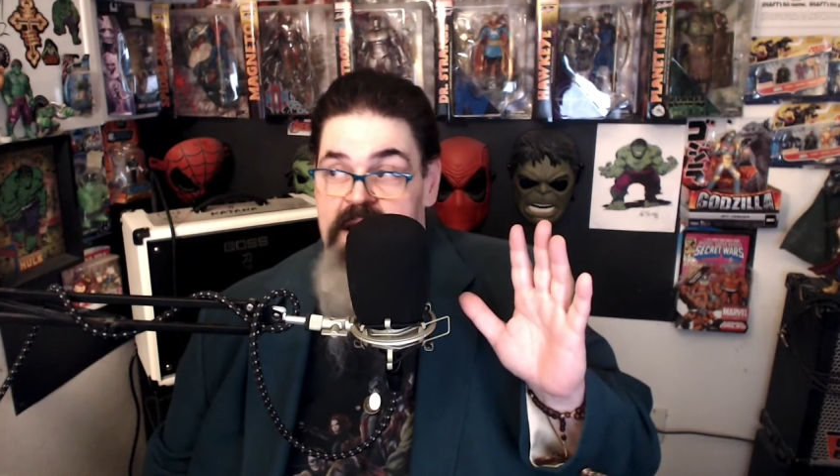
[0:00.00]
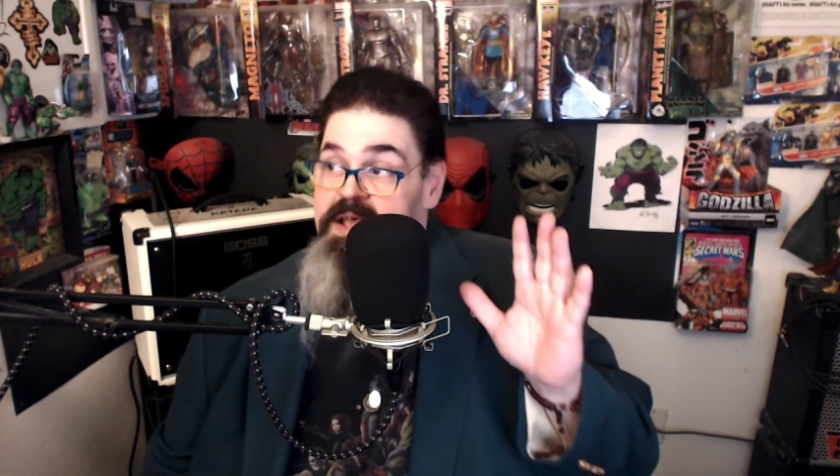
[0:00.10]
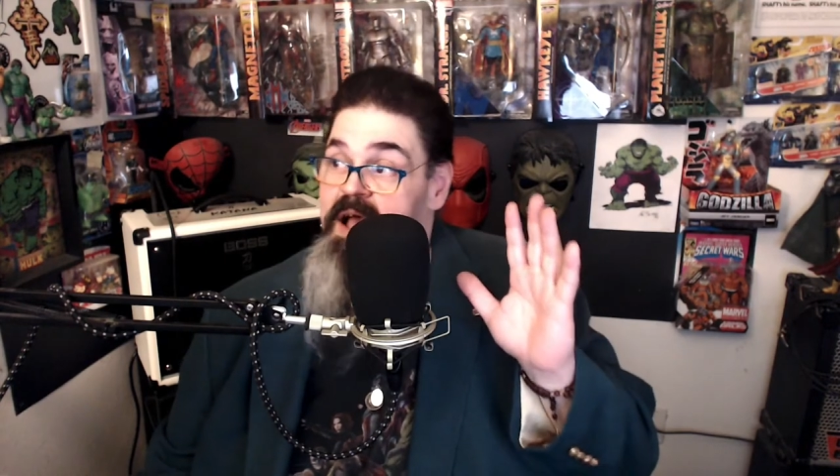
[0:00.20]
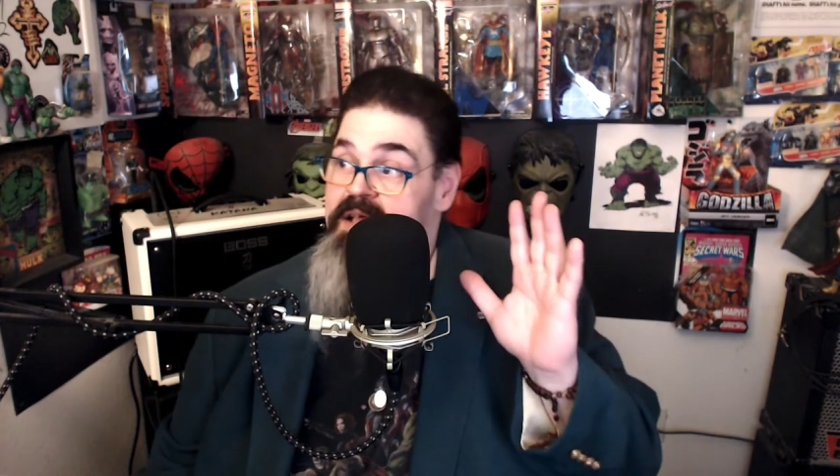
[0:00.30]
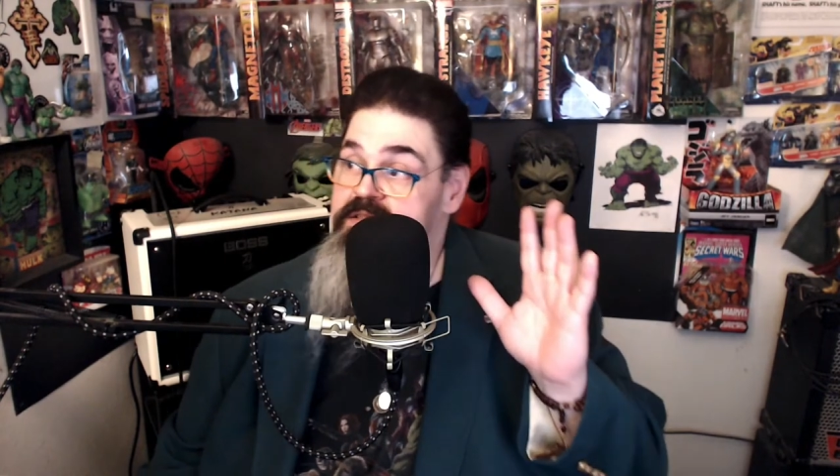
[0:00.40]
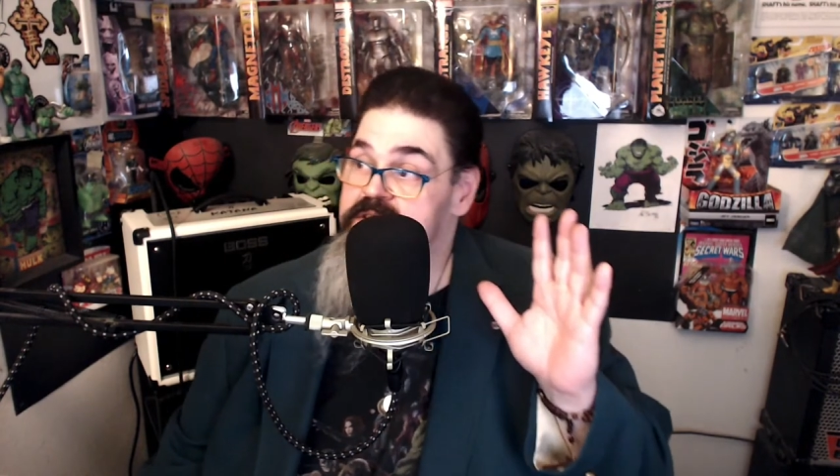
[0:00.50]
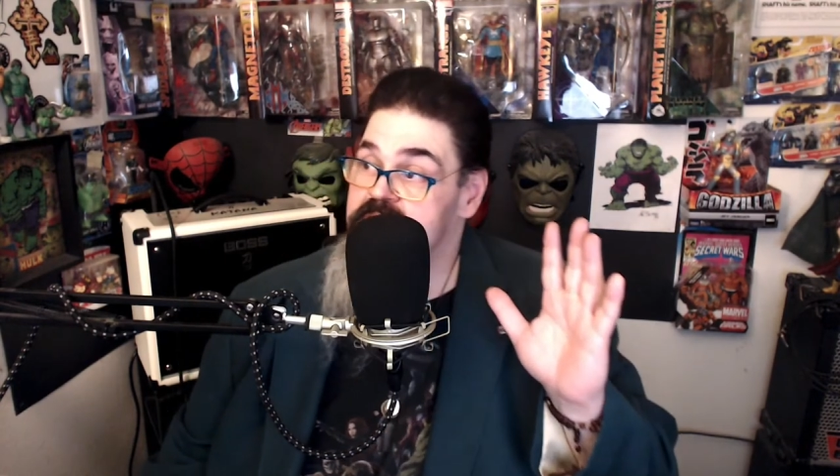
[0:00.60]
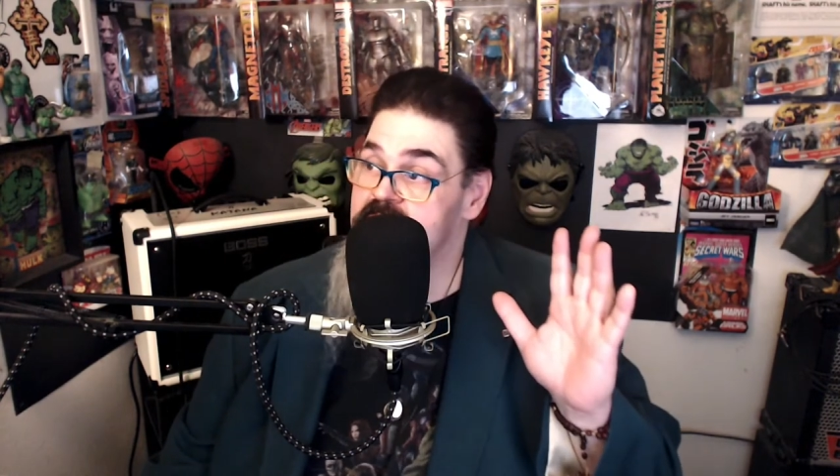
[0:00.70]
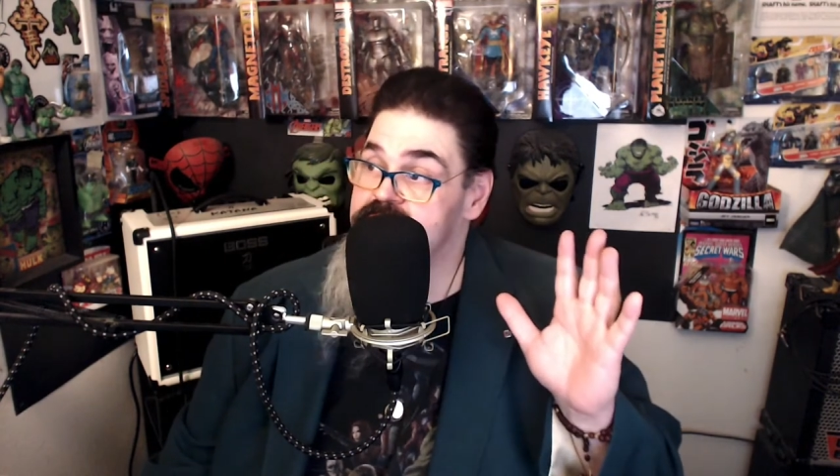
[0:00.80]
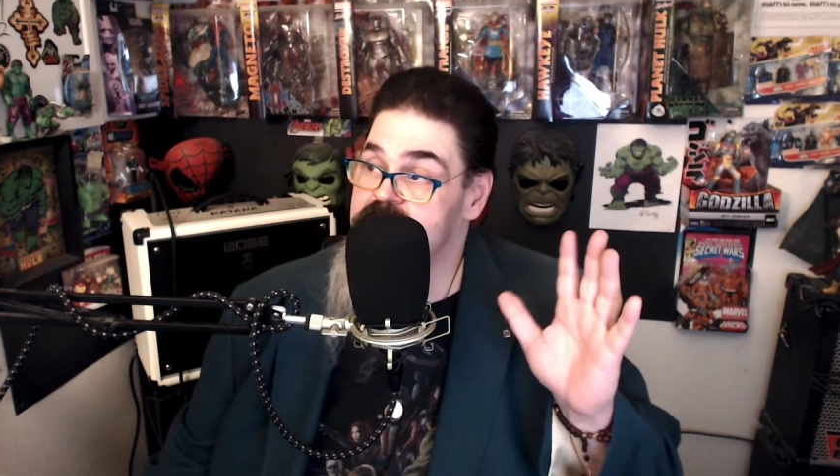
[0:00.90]
I, I
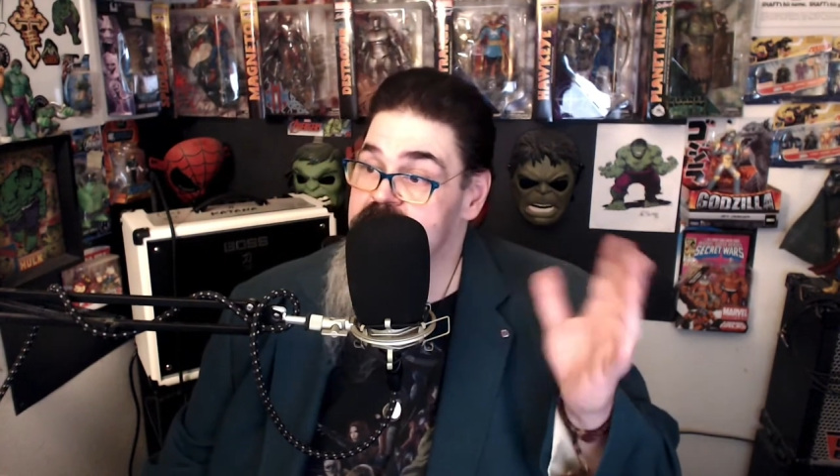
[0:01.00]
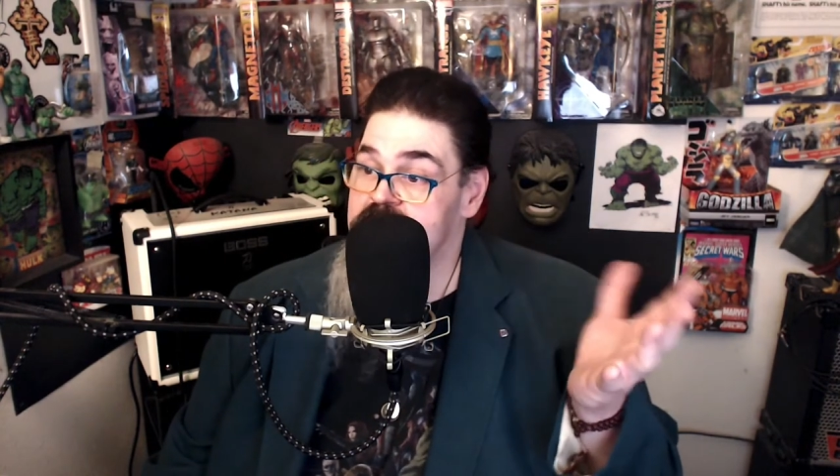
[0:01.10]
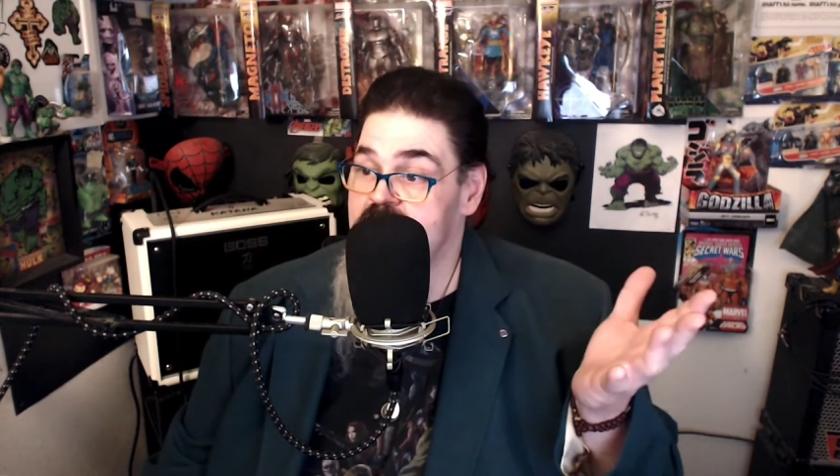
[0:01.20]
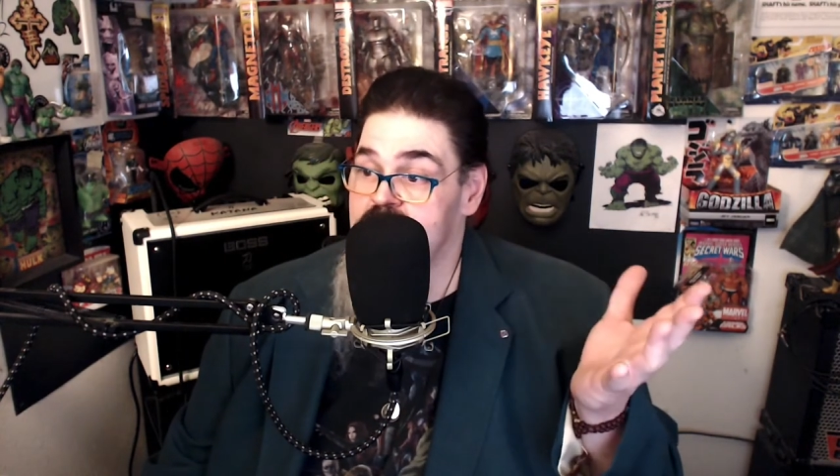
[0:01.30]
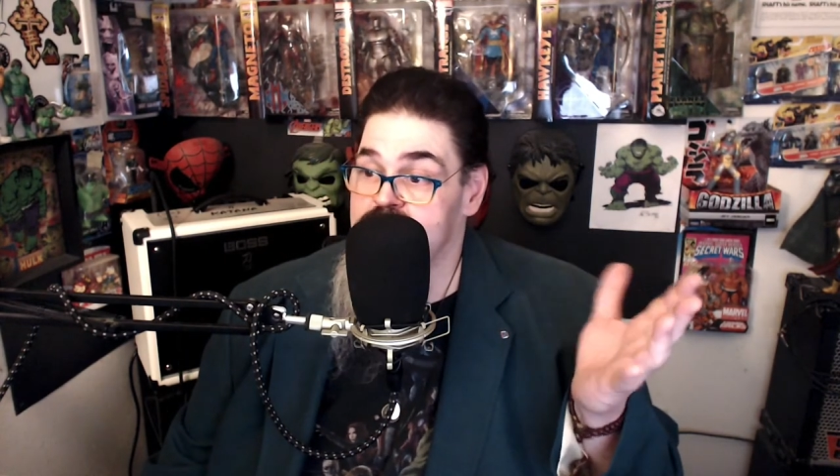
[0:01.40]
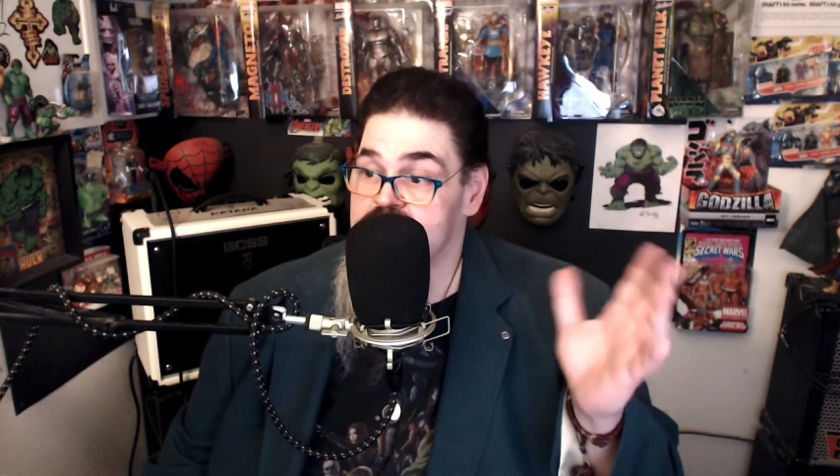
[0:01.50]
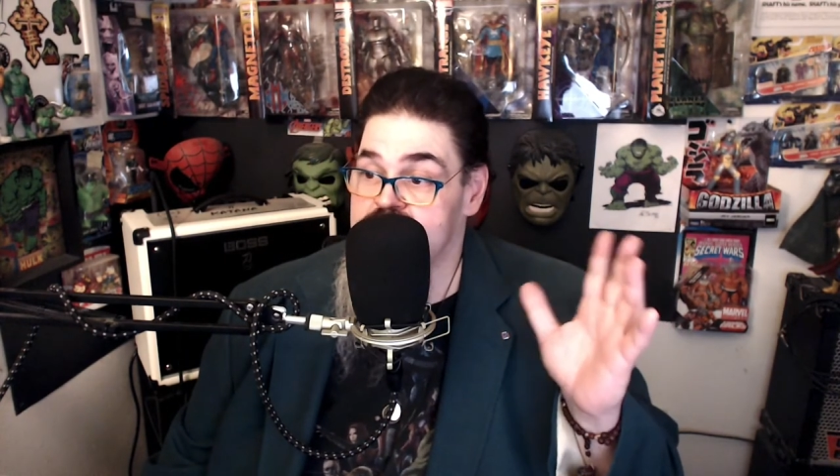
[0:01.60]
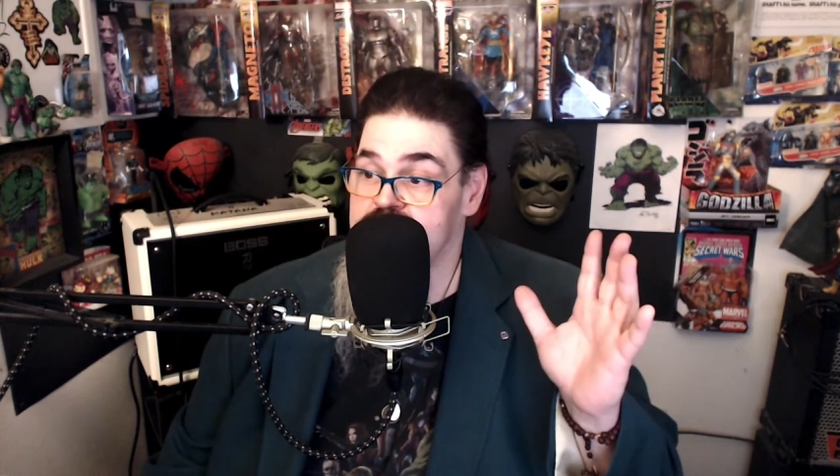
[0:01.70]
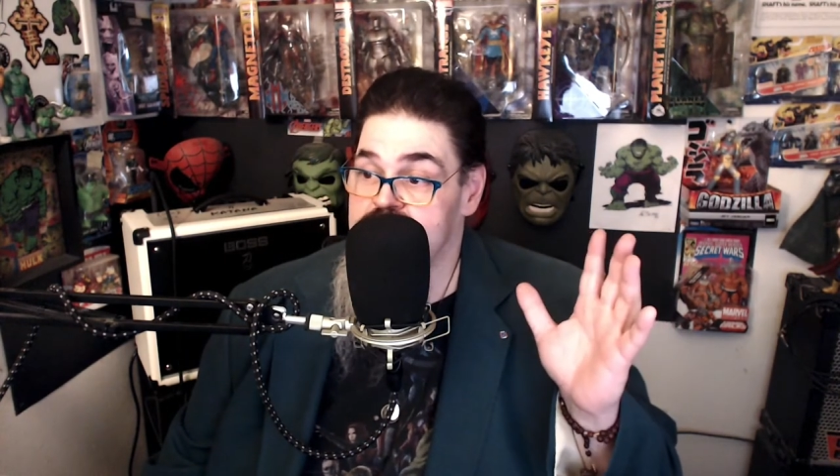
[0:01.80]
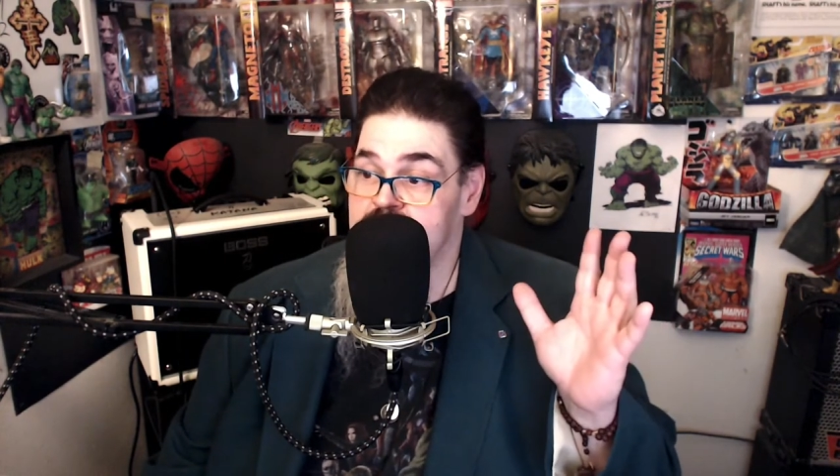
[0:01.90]
still have like an hour or
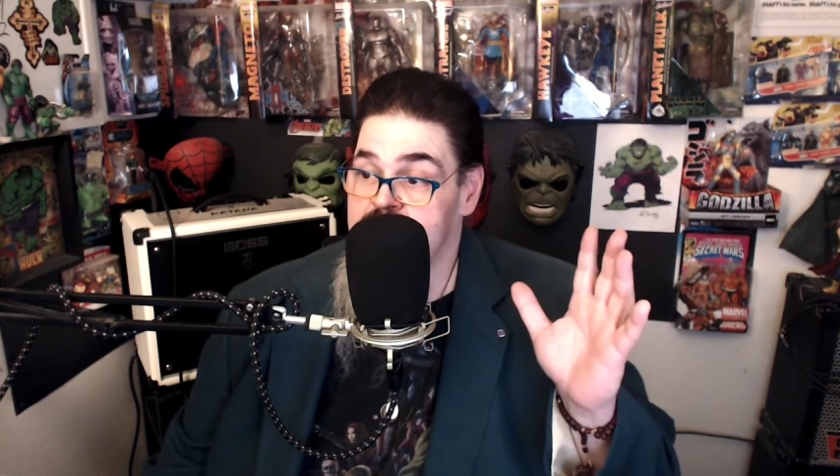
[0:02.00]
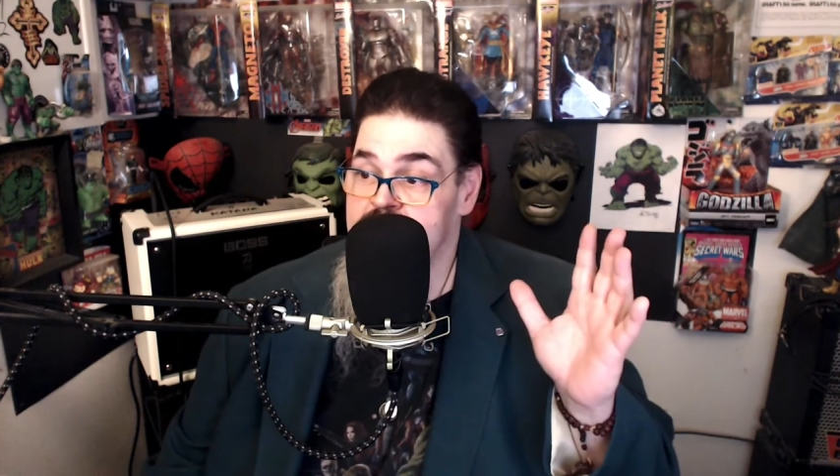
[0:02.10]
two.